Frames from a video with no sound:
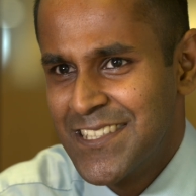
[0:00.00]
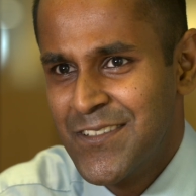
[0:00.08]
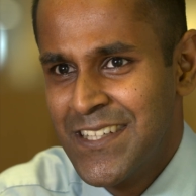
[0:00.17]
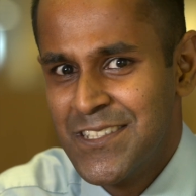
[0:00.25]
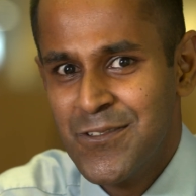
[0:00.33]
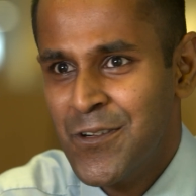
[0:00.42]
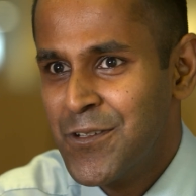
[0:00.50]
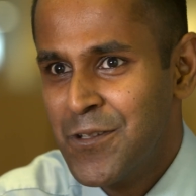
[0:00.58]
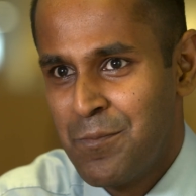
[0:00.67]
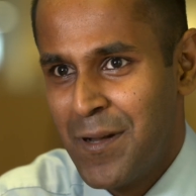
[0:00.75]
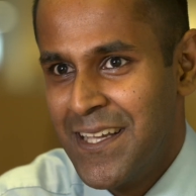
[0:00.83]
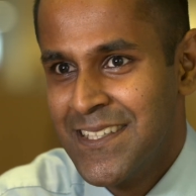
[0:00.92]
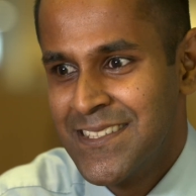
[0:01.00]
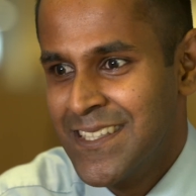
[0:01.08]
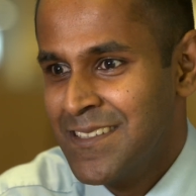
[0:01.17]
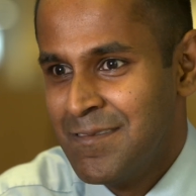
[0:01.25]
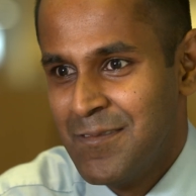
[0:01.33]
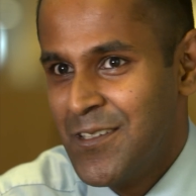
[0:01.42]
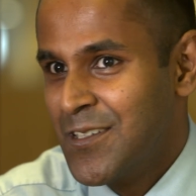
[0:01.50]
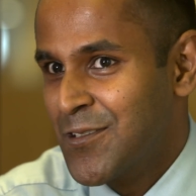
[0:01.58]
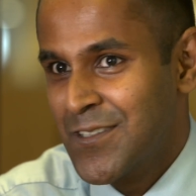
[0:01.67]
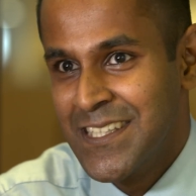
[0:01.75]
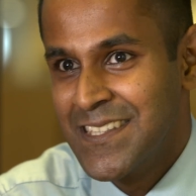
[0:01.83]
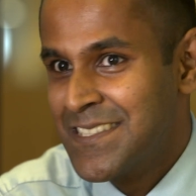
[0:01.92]
as good as you're going to a place and you're
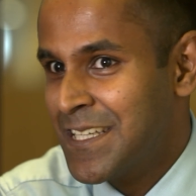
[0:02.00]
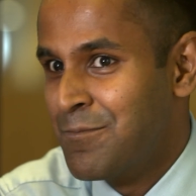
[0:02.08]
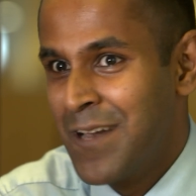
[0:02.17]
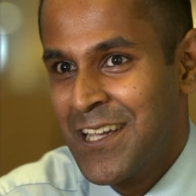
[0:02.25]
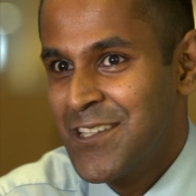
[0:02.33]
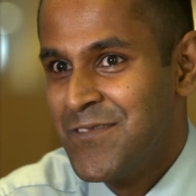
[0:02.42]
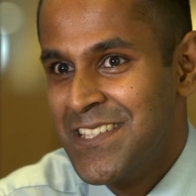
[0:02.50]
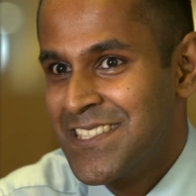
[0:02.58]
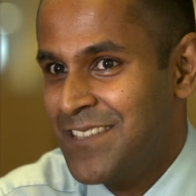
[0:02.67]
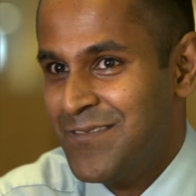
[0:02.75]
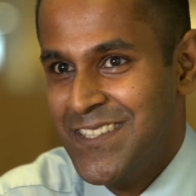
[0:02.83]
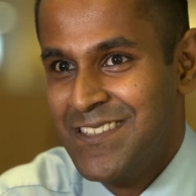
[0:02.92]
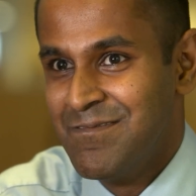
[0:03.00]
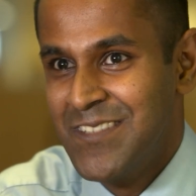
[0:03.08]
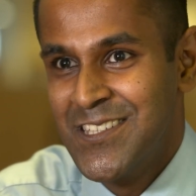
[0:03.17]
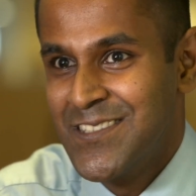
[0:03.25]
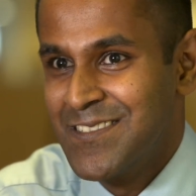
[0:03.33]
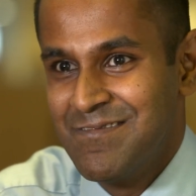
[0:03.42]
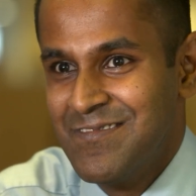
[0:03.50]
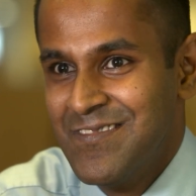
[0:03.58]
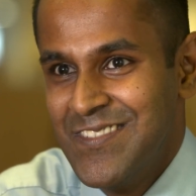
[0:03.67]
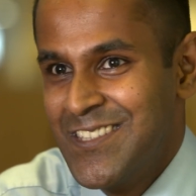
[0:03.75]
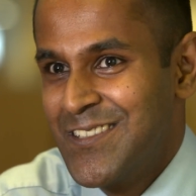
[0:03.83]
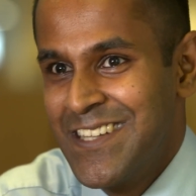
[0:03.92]
talking the same language with someone without,
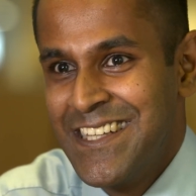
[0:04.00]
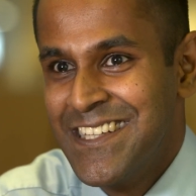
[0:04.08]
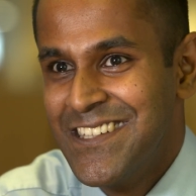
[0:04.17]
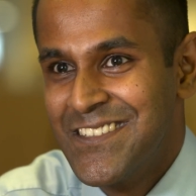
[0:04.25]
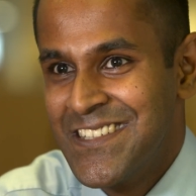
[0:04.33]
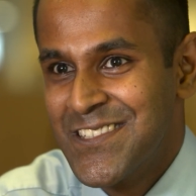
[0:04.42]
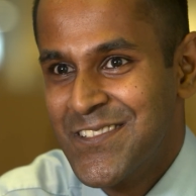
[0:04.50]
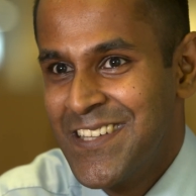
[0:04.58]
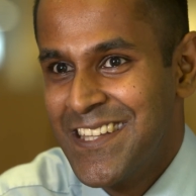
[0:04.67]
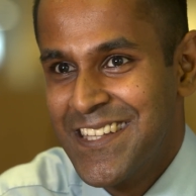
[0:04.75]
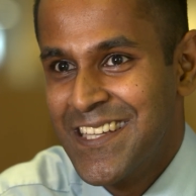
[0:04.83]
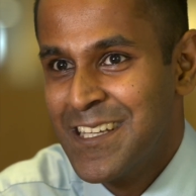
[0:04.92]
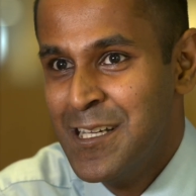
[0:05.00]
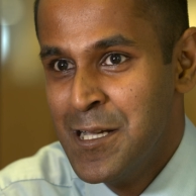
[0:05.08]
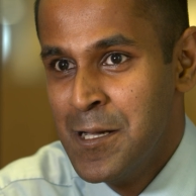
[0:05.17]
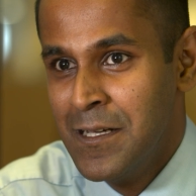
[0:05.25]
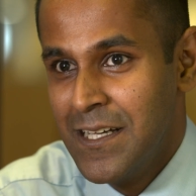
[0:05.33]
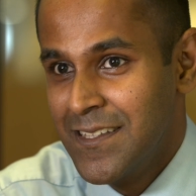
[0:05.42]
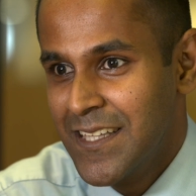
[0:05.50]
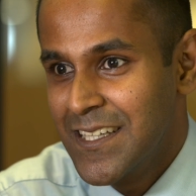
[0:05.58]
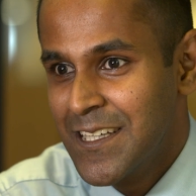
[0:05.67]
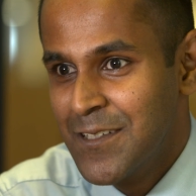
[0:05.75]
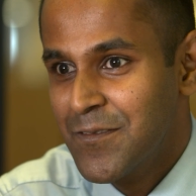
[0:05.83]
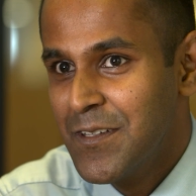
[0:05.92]
without any hindrance or anything. And
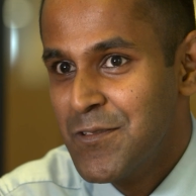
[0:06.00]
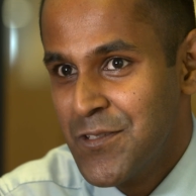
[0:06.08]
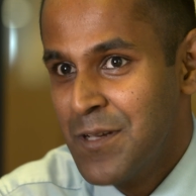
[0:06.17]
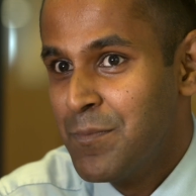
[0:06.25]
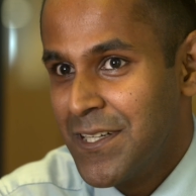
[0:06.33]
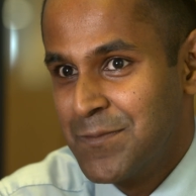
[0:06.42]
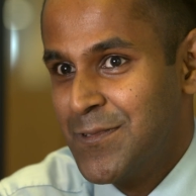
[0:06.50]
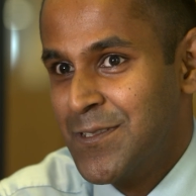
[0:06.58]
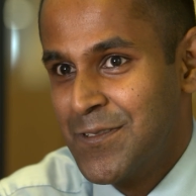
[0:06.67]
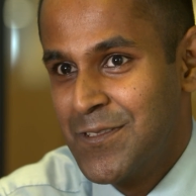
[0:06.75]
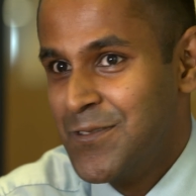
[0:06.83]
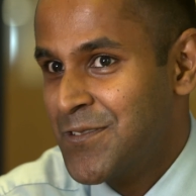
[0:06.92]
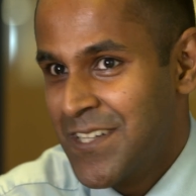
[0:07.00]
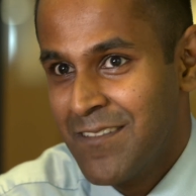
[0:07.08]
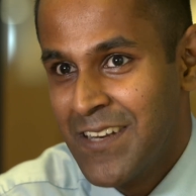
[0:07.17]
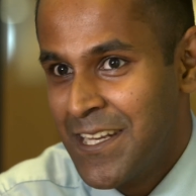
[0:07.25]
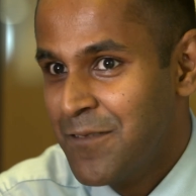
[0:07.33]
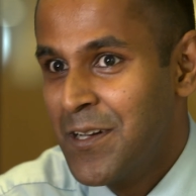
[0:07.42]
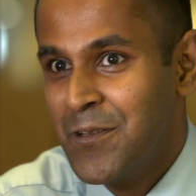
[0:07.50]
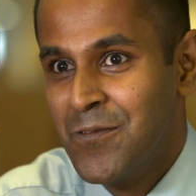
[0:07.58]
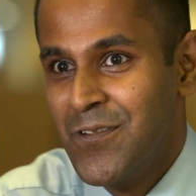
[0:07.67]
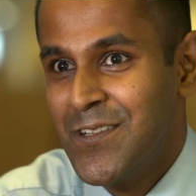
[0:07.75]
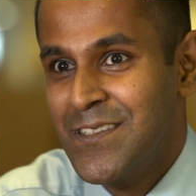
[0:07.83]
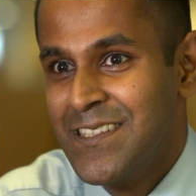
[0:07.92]
that kind of gives you a passport to travel anywhere you
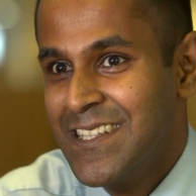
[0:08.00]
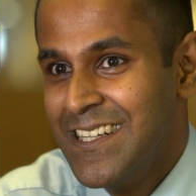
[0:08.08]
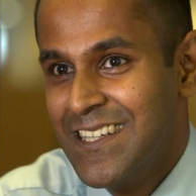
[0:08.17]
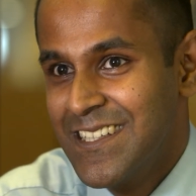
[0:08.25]
want.